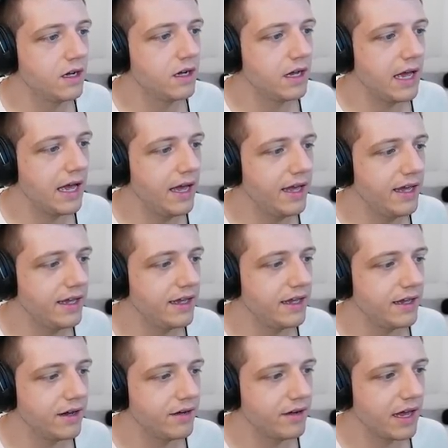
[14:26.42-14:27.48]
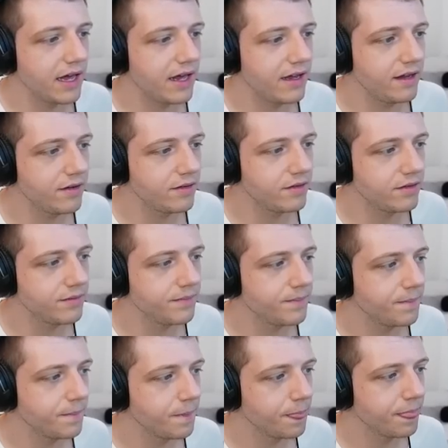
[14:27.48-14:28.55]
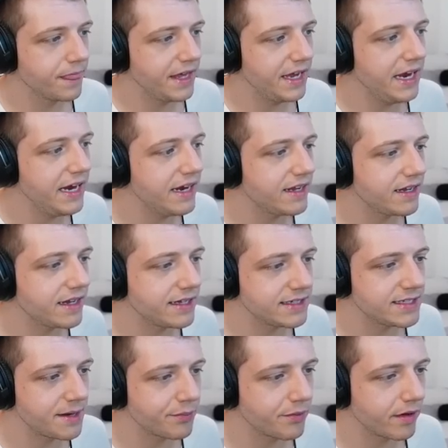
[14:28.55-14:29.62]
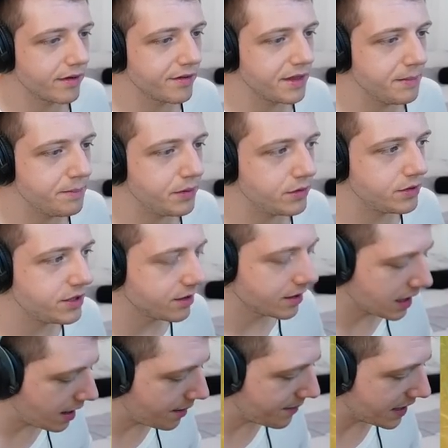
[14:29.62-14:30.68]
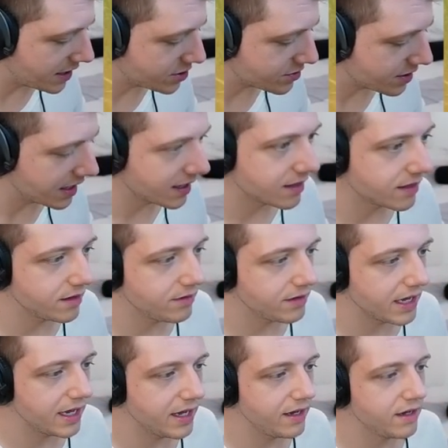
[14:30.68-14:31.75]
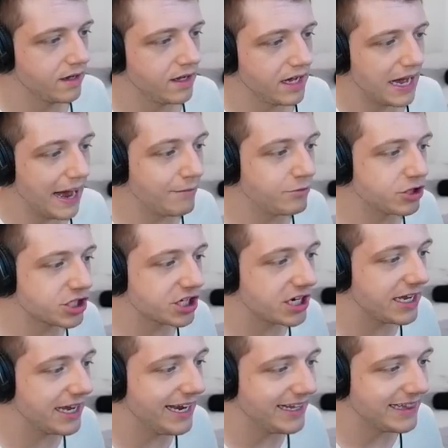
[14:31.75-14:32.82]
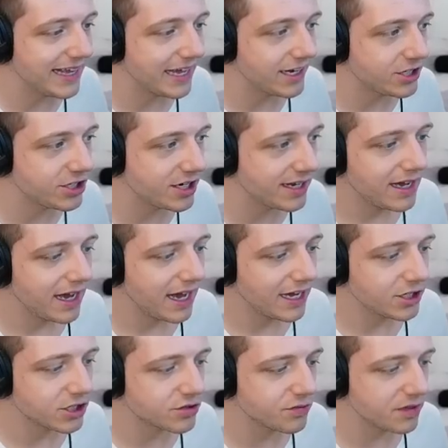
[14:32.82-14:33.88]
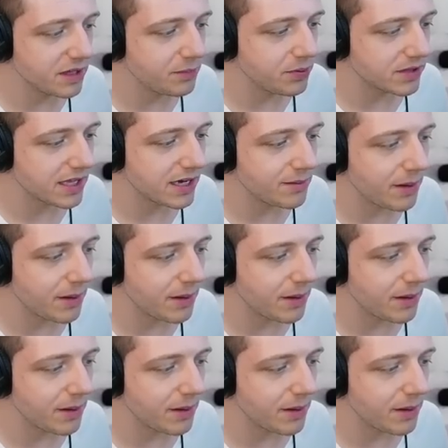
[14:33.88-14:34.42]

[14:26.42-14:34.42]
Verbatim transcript: Hey, okay. Eating can temporarily boost your combat strength. Okay. I'm just going to eat that shit? I just really put that in my